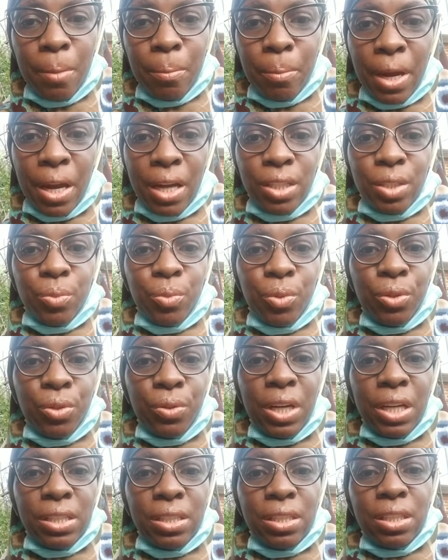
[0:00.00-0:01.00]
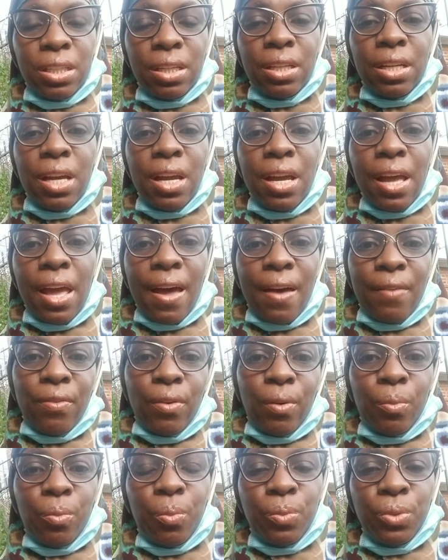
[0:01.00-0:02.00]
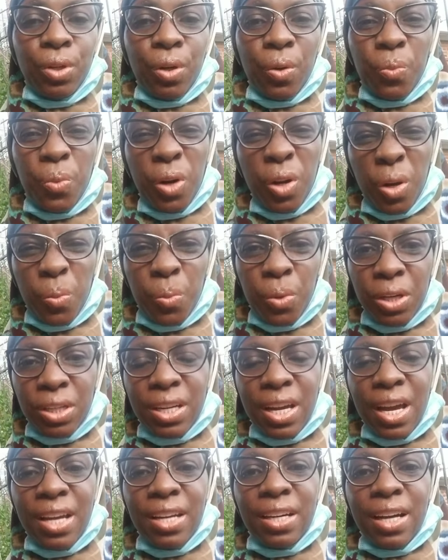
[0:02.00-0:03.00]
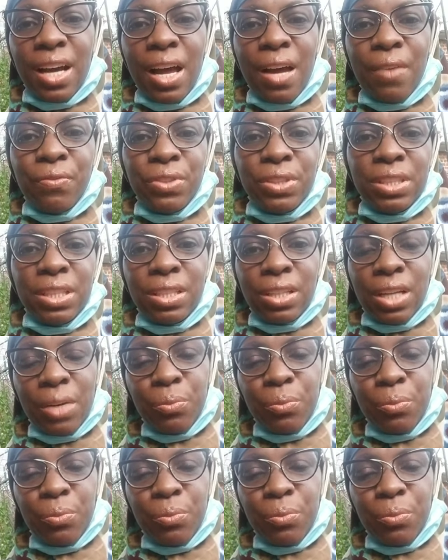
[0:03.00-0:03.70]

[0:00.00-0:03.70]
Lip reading: pass where you get to have a one-on-one kind of conference,